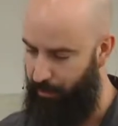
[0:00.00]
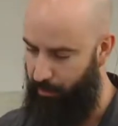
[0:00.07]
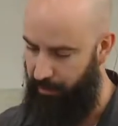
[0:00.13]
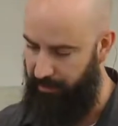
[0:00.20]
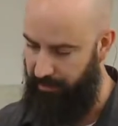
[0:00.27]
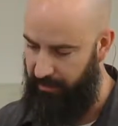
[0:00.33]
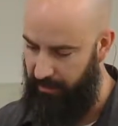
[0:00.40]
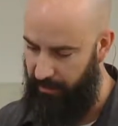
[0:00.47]

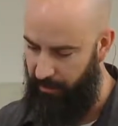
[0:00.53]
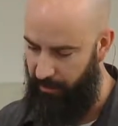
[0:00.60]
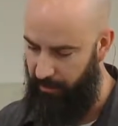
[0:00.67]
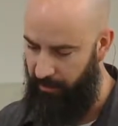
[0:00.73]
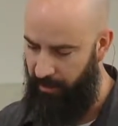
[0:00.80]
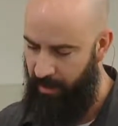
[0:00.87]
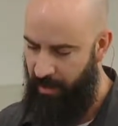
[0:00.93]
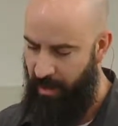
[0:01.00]
point
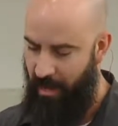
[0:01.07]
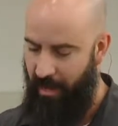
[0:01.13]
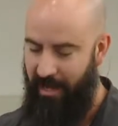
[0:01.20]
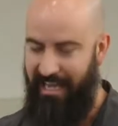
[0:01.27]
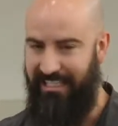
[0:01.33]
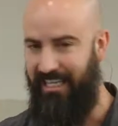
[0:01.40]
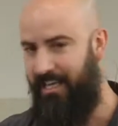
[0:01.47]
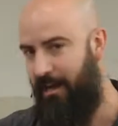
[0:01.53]
here.
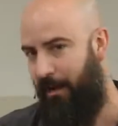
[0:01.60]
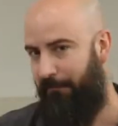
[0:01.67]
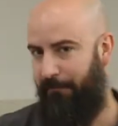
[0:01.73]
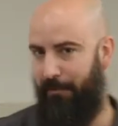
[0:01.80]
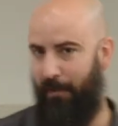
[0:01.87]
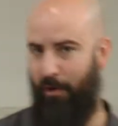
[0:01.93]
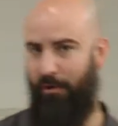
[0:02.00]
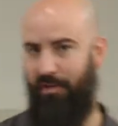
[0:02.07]
It's enough,
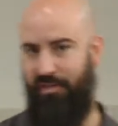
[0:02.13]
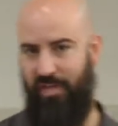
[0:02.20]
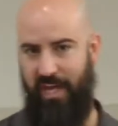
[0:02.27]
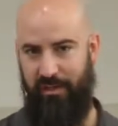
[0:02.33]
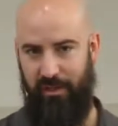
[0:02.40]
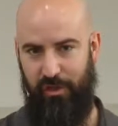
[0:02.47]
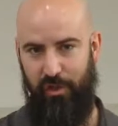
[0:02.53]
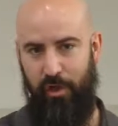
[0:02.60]
though, to say
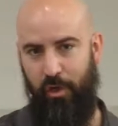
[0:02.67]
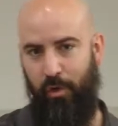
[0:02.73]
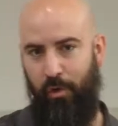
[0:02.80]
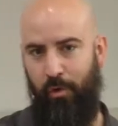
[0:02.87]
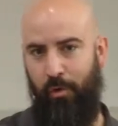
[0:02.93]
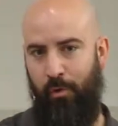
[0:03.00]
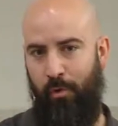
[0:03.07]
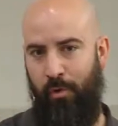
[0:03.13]
that
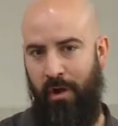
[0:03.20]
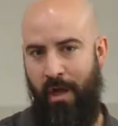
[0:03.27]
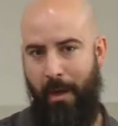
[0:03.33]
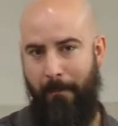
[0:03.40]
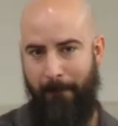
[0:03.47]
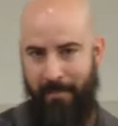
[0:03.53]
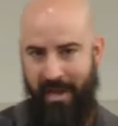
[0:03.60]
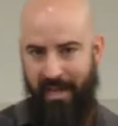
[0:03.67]
two
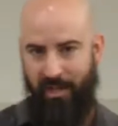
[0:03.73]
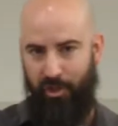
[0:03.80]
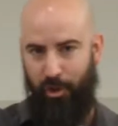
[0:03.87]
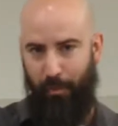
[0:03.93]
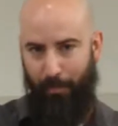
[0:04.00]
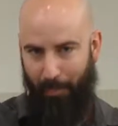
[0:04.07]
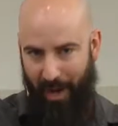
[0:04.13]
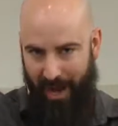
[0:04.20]

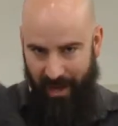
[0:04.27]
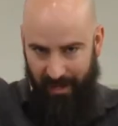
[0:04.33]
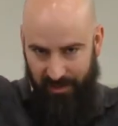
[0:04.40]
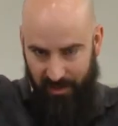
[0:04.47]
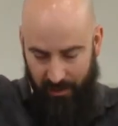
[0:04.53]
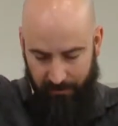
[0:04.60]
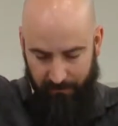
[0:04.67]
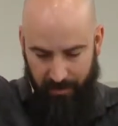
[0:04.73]
major
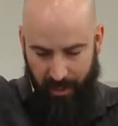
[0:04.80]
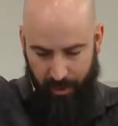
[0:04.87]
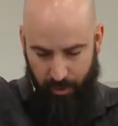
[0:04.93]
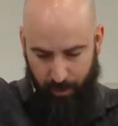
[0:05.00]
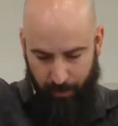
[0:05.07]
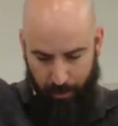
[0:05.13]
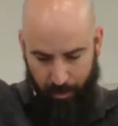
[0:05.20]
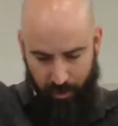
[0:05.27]
positive
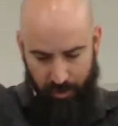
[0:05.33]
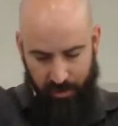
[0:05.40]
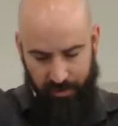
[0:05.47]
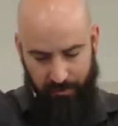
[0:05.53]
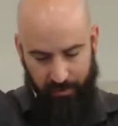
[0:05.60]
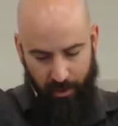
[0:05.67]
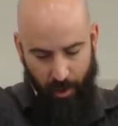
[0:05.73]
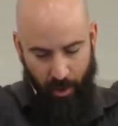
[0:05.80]
contributions
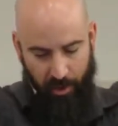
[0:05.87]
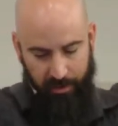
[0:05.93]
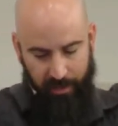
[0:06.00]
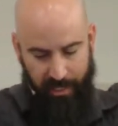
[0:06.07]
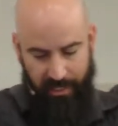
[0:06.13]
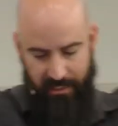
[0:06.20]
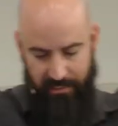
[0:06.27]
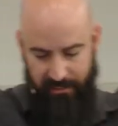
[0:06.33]
of the
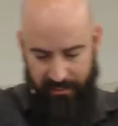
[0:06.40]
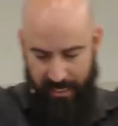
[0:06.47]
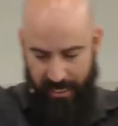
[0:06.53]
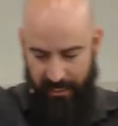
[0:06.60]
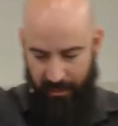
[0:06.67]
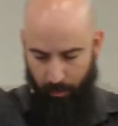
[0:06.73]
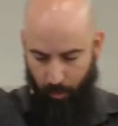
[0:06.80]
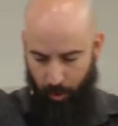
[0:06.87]
online
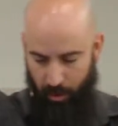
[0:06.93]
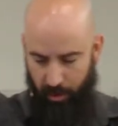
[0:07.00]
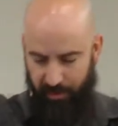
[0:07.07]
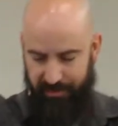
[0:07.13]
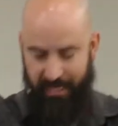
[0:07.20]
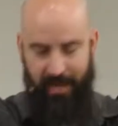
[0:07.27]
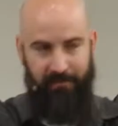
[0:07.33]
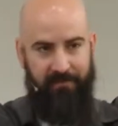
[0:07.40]
dating
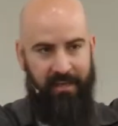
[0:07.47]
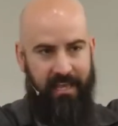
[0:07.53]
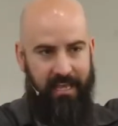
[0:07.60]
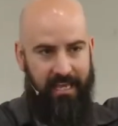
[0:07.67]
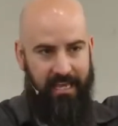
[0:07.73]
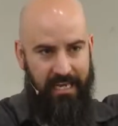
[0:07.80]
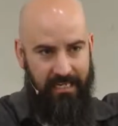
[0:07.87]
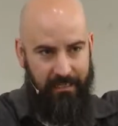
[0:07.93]
world have
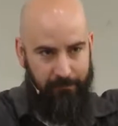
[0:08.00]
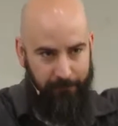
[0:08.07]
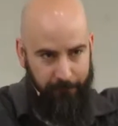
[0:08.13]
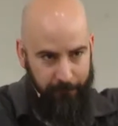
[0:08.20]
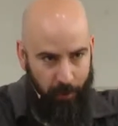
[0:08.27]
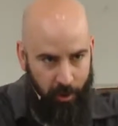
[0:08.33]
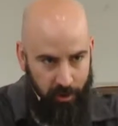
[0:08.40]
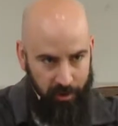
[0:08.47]

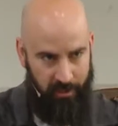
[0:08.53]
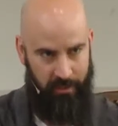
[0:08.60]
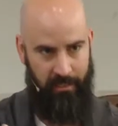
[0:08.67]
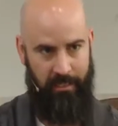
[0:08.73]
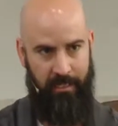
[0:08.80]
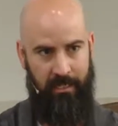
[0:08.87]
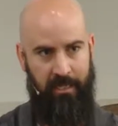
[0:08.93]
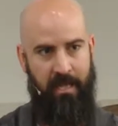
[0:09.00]

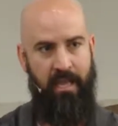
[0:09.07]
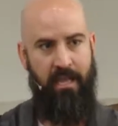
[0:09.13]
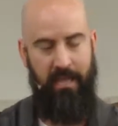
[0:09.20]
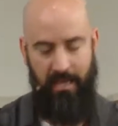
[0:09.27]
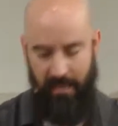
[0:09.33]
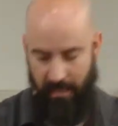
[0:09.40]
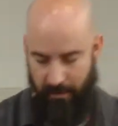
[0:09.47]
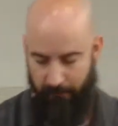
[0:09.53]
inadvertently
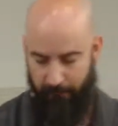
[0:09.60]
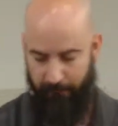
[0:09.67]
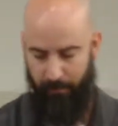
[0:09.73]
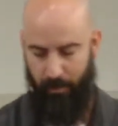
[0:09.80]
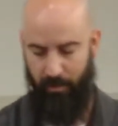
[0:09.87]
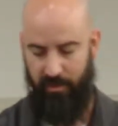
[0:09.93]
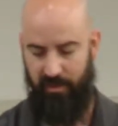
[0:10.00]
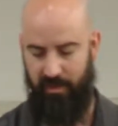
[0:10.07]

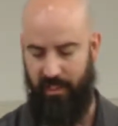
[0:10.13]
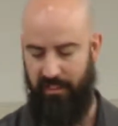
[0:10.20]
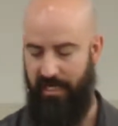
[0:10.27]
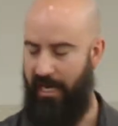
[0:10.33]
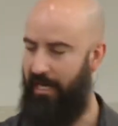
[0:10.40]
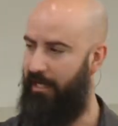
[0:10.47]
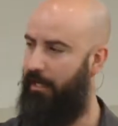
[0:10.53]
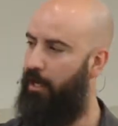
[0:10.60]
influenced the
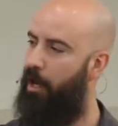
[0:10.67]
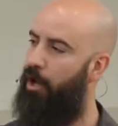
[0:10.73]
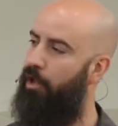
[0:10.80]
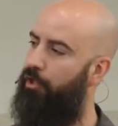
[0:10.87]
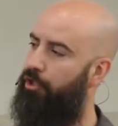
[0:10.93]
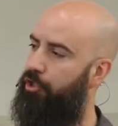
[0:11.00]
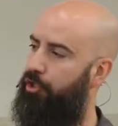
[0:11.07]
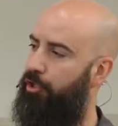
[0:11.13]
dating
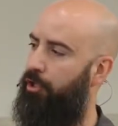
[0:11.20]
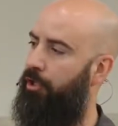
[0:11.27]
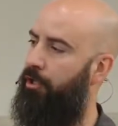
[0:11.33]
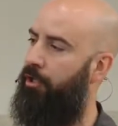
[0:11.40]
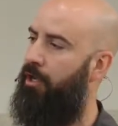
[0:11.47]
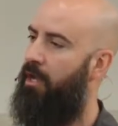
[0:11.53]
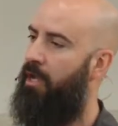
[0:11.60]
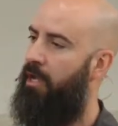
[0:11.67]

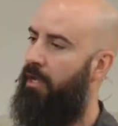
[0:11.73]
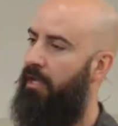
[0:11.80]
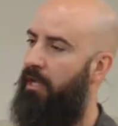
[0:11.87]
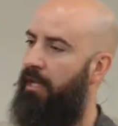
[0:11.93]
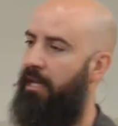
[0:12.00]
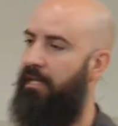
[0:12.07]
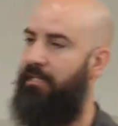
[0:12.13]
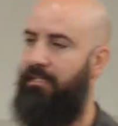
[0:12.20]
culture
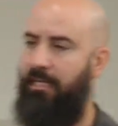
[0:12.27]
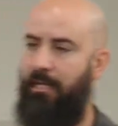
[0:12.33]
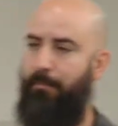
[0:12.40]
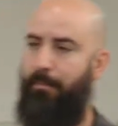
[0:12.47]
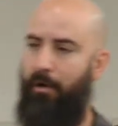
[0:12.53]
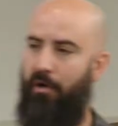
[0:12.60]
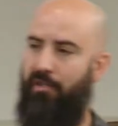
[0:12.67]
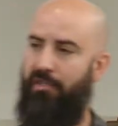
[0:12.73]
in a
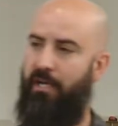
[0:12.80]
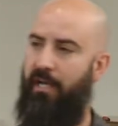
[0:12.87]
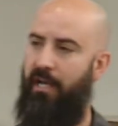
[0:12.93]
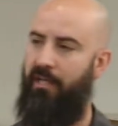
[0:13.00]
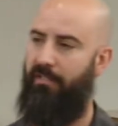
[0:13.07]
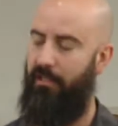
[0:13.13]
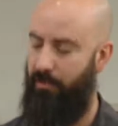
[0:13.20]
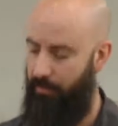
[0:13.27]

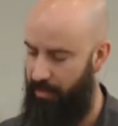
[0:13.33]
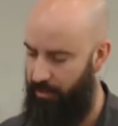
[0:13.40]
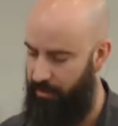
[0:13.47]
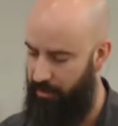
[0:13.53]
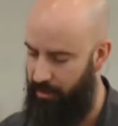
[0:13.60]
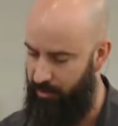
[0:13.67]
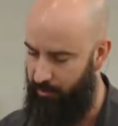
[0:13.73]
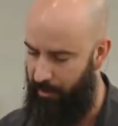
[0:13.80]
depersonalizing
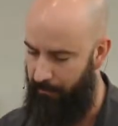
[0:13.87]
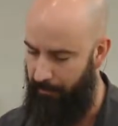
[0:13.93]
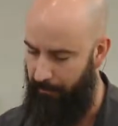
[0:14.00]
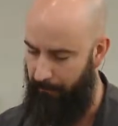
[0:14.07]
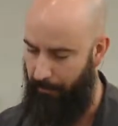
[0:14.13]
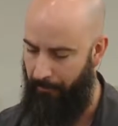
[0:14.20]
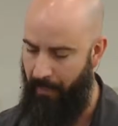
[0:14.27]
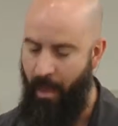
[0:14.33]
direction. Here's what I mean.
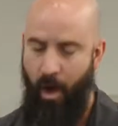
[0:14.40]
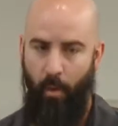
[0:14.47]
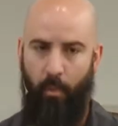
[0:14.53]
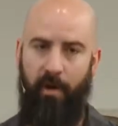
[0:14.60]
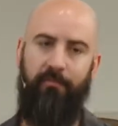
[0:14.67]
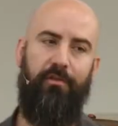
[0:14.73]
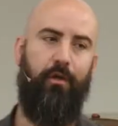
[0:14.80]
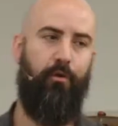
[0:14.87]
One of the